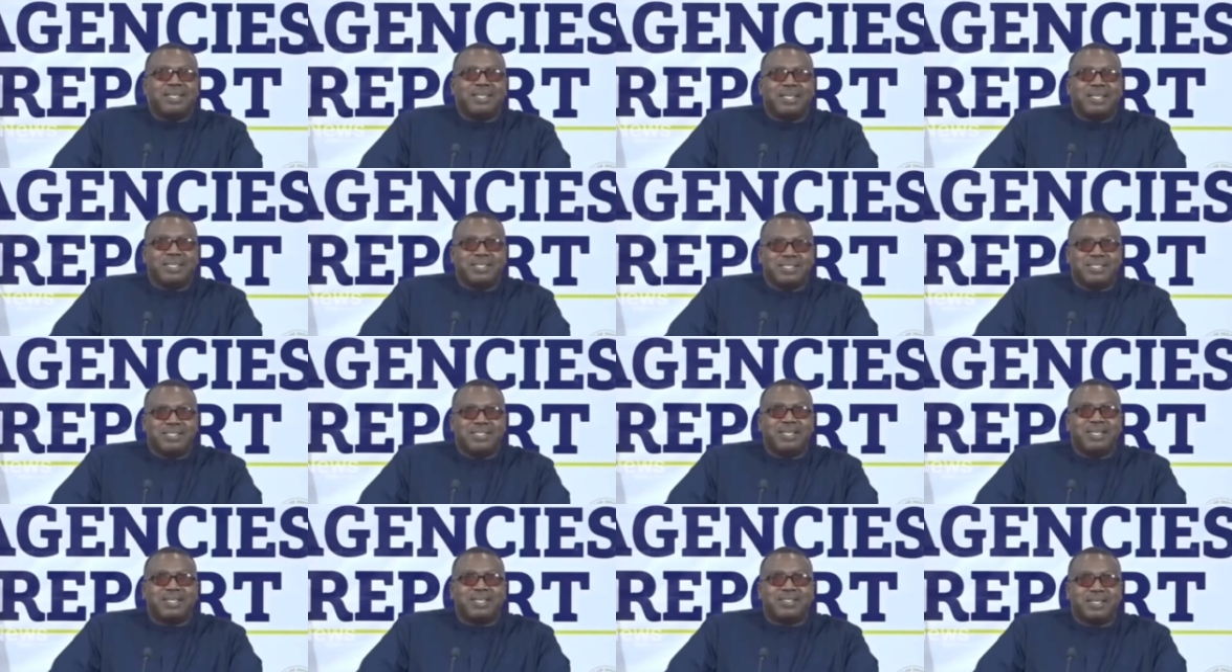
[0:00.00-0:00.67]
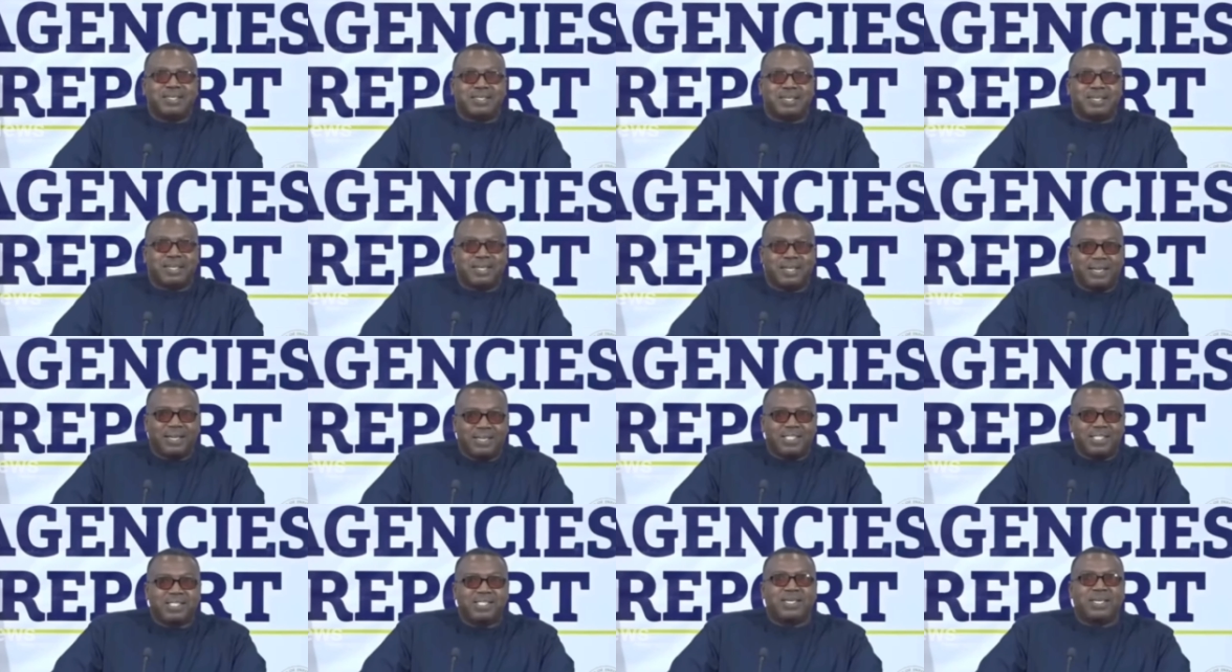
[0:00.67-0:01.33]
engineers and
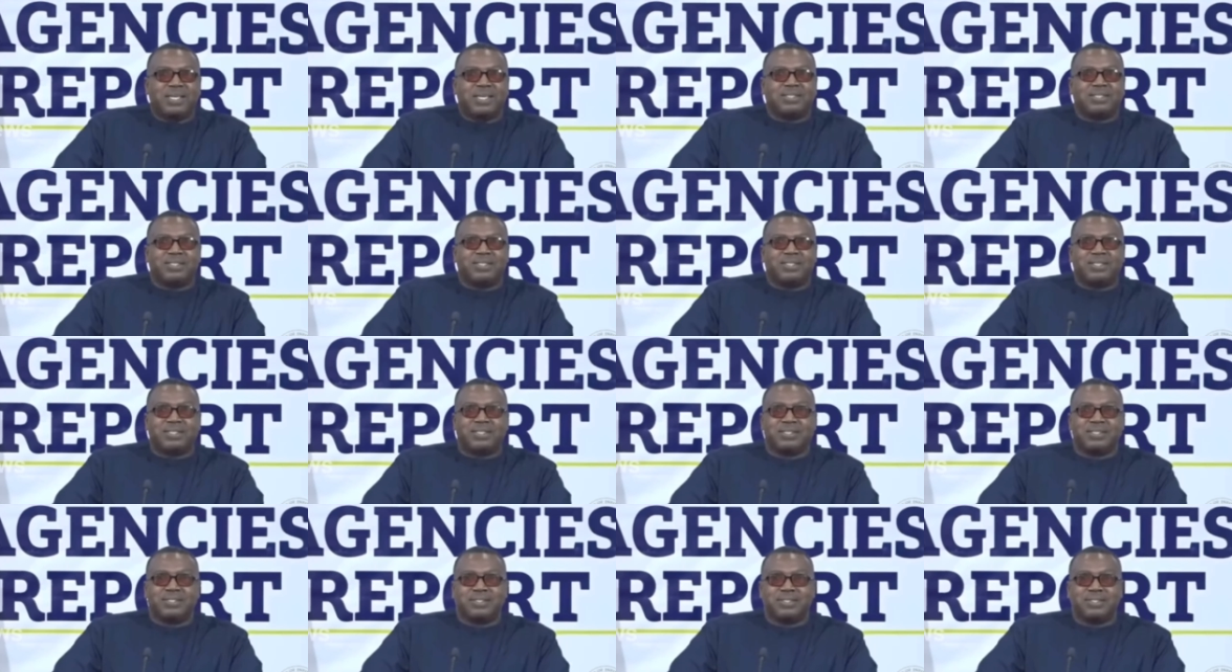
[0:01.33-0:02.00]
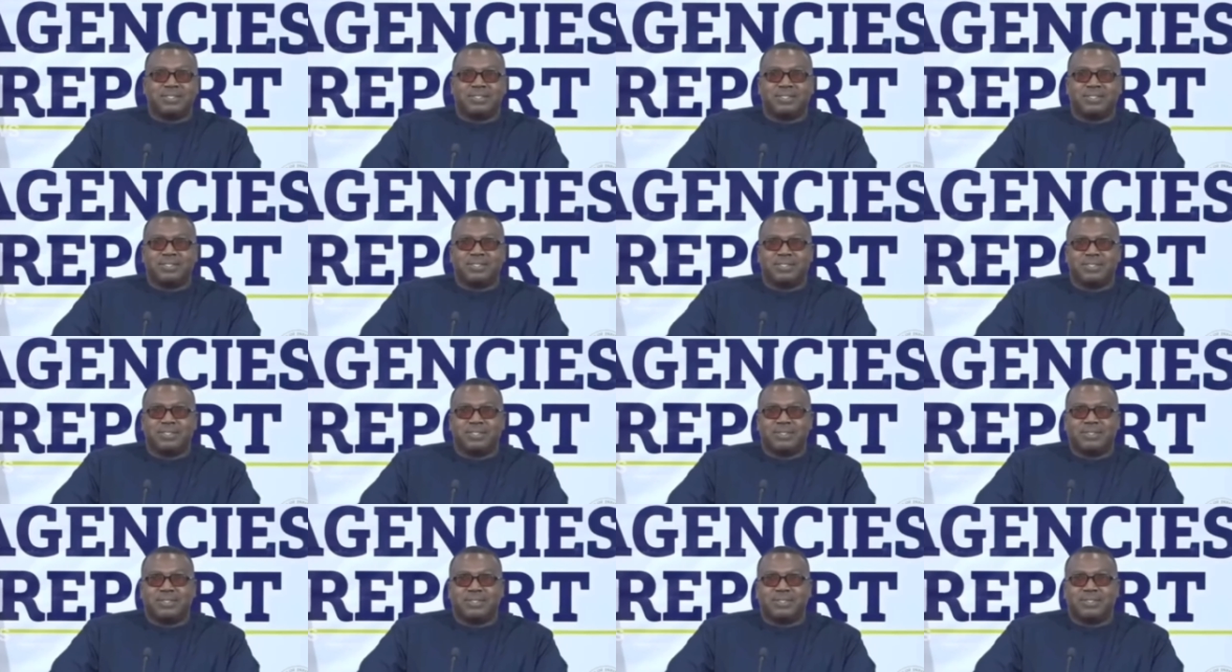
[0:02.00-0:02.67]
technicians
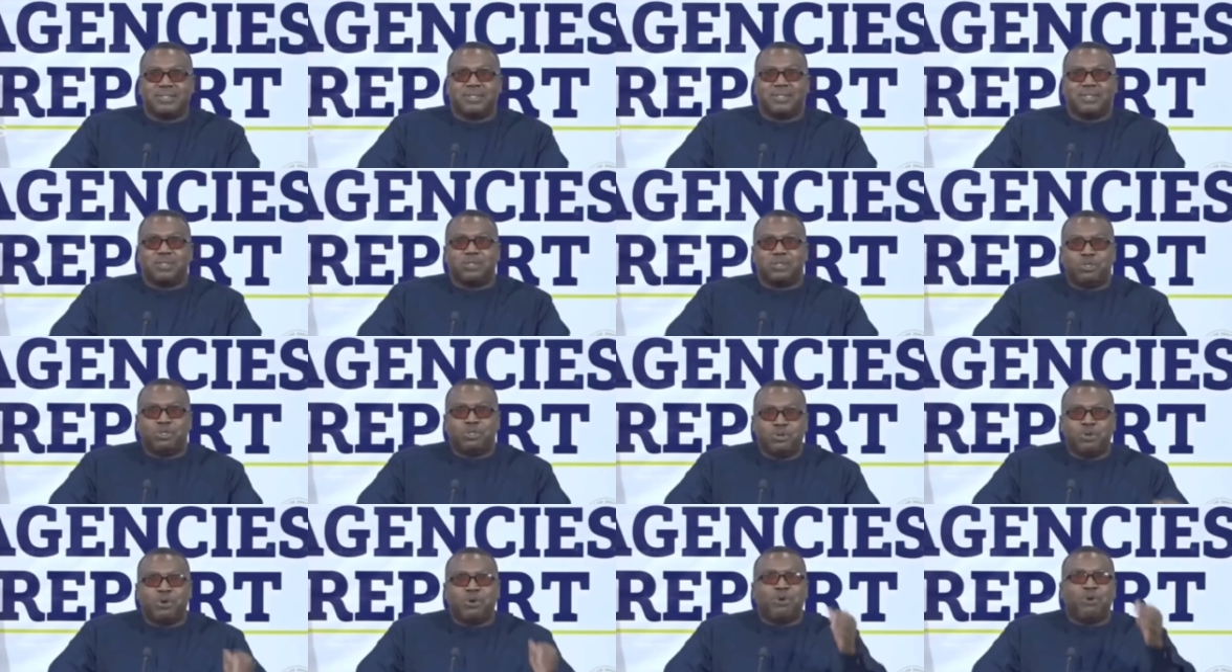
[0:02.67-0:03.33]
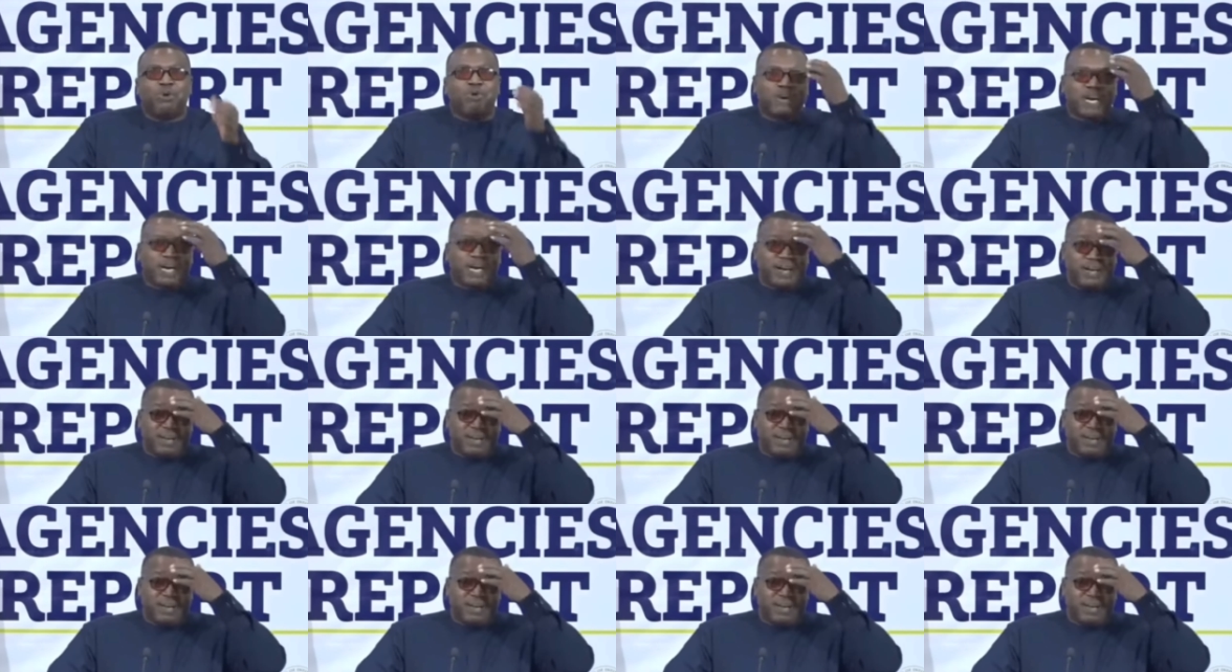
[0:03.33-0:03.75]
took over